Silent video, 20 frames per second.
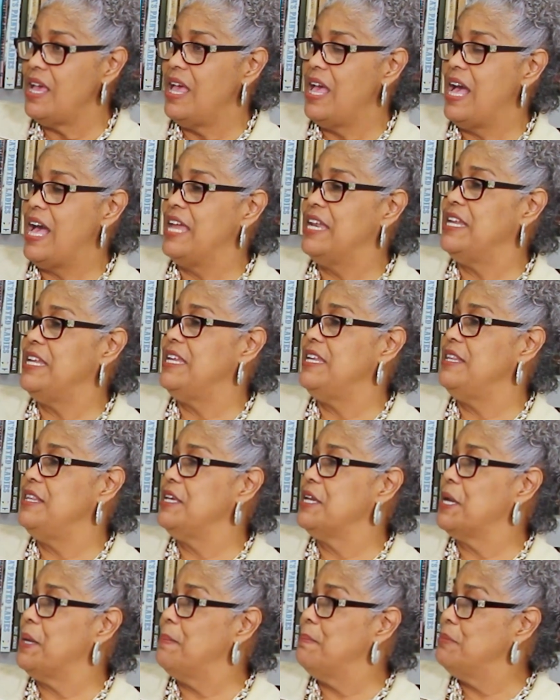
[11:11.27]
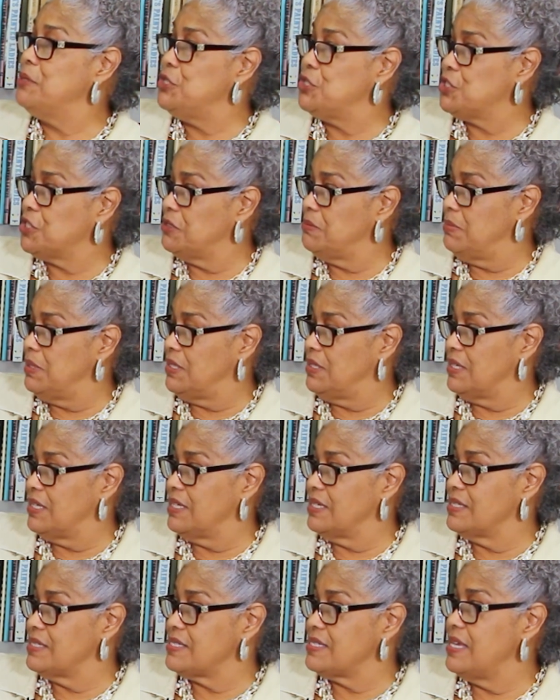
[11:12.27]
and in the commercial
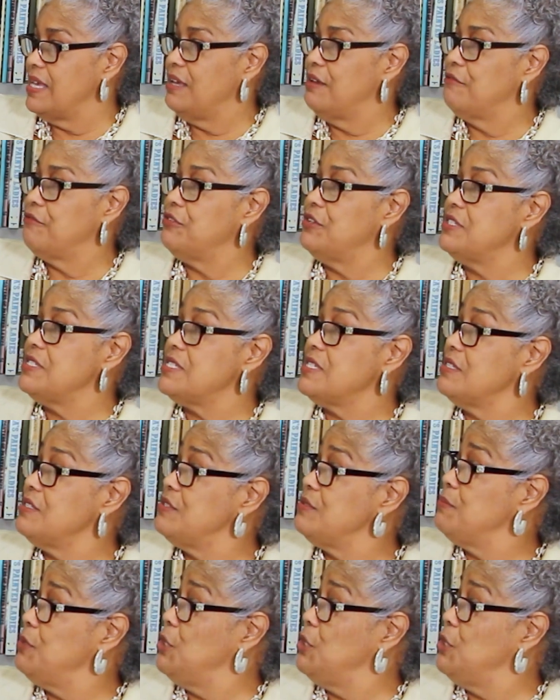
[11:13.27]
buildings. For instance,